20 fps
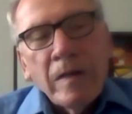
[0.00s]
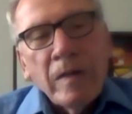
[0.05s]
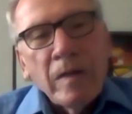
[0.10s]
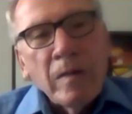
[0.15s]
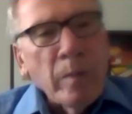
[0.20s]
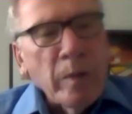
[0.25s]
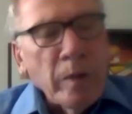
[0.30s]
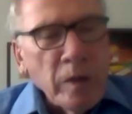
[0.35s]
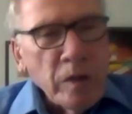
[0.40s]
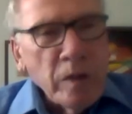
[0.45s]

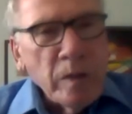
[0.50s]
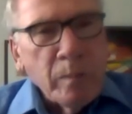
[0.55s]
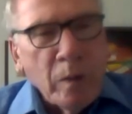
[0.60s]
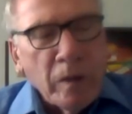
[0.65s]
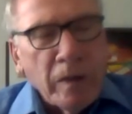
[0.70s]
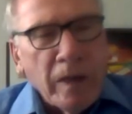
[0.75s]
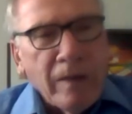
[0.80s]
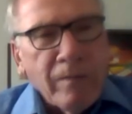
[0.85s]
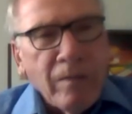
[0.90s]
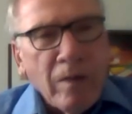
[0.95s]
the
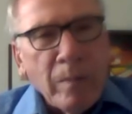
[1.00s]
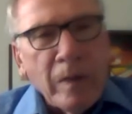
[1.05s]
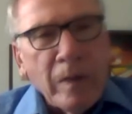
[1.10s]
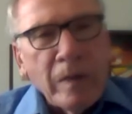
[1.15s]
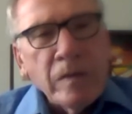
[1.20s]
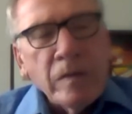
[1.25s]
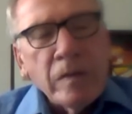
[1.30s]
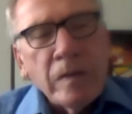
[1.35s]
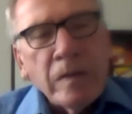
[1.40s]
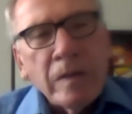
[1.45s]
municipal
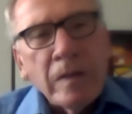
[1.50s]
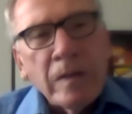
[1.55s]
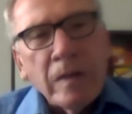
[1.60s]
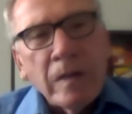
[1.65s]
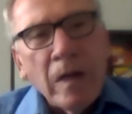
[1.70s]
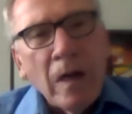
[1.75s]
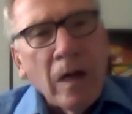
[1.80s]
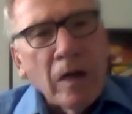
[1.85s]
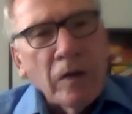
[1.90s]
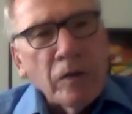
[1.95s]
government uh,
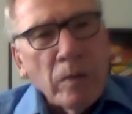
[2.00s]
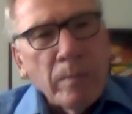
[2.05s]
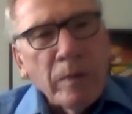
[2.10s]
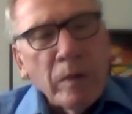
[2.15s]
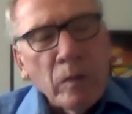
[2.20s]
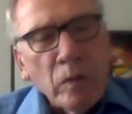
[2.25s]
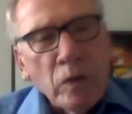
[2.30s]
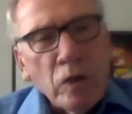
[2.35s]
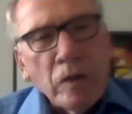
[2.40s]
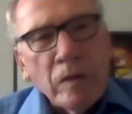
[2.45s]

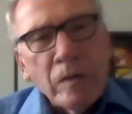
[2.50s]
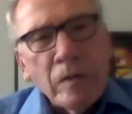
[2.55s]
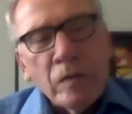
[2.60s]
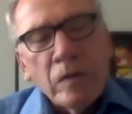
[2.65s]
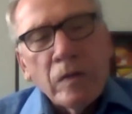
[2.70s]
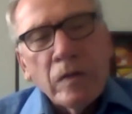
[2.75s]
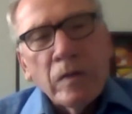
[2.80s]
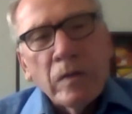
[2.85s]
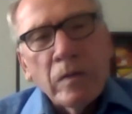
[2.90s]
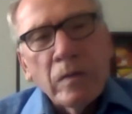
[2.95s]

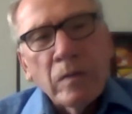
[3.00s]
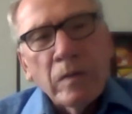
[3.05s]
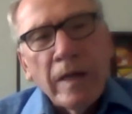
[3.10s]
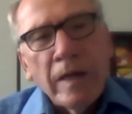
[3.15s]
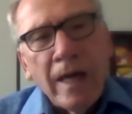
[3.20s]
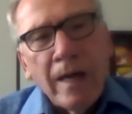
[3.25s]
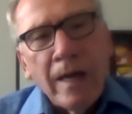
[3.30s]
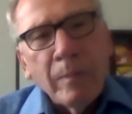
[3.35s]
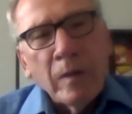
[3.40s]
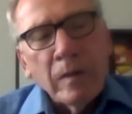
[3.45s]
contributions to
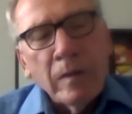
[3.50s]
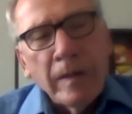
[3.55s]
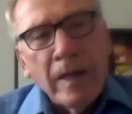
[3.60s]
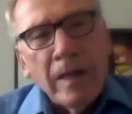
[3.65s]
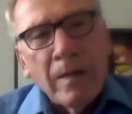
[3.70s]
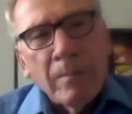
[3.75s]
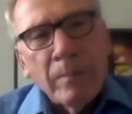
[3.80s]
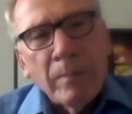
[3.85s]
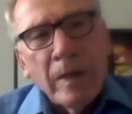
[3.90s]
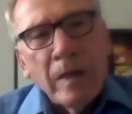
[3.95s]
capital
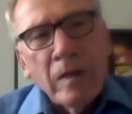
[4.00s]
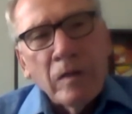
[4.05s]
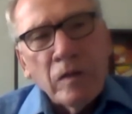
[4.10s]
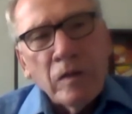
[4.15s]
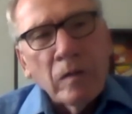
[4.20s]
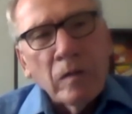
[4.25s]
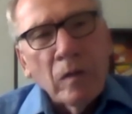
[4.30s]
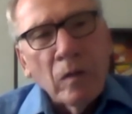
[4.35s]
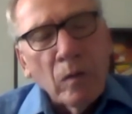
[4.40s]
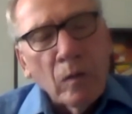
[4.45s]
campaigns
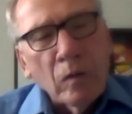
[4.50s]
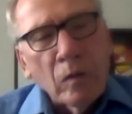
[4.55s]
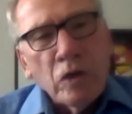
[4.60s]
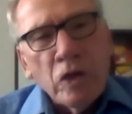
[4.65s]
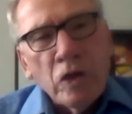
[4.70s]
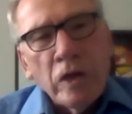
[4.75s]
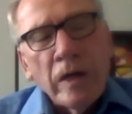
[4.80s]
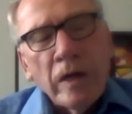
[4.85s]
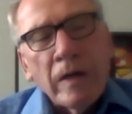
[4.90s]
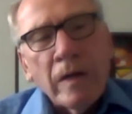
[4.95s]
and local
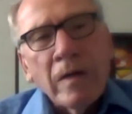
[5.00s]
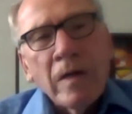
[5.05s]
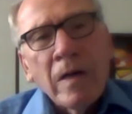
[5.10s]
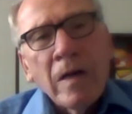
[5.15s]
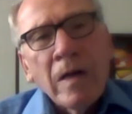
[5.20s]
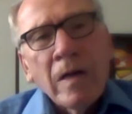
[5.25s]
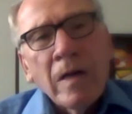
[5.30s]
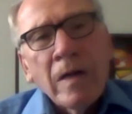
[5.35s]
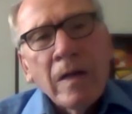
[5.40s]
share.